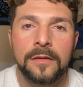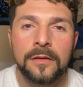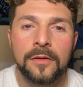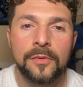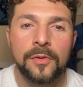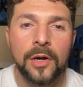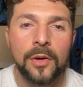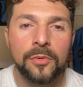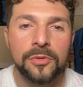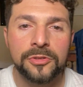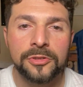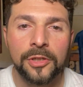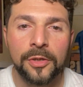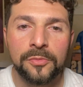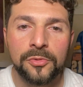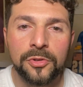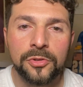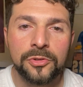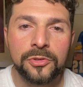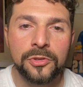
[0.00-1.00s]
Right, what's
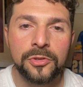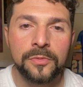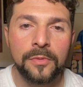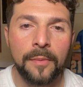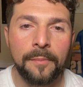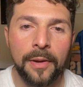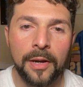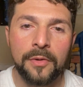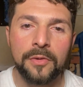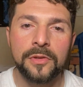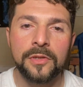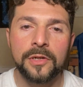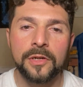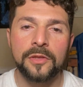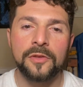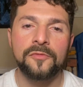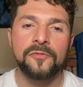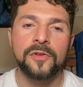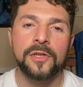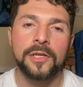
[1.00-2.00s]
up YouTube? I'm back with
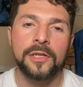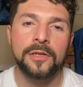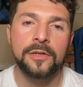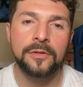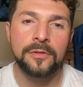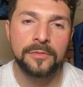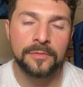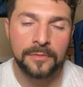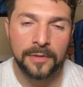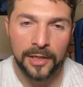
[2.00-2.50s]
another video.